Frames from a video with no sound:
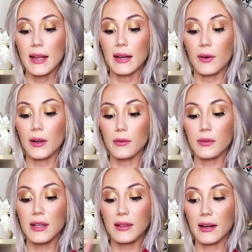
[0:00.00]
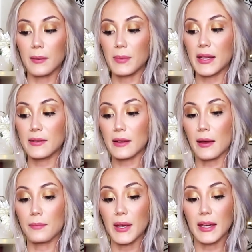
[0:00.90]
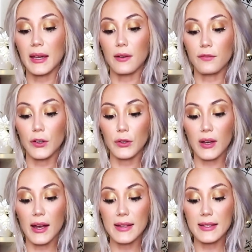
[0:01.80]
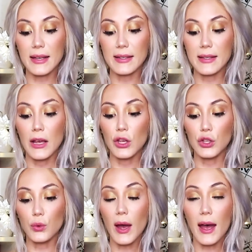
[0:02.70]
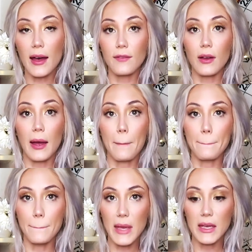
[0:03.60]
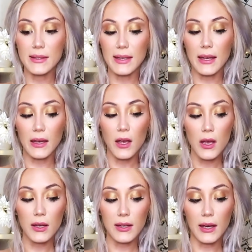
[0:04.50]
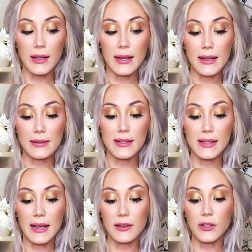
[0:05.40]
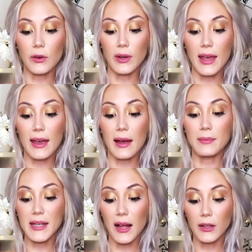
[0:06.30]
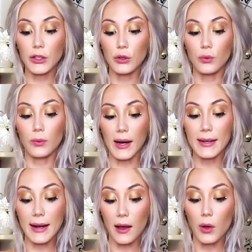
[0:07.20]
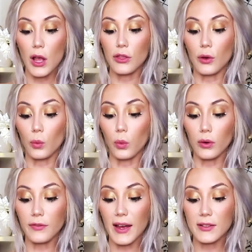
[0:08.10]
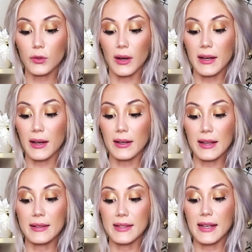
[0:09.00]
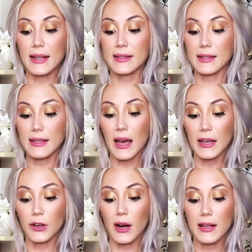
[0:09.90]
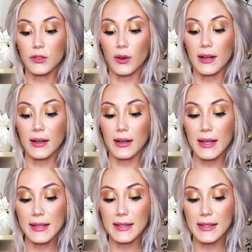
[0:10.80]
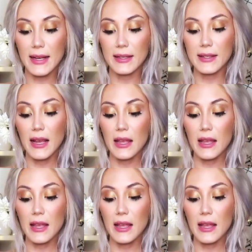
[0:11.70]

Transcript: Now, another thing that I'm picking up for you guys is you have amazing, gut instincts, okay? I'm telling you right now, the wolf has great gut instincts, the tiger has great gut instincts,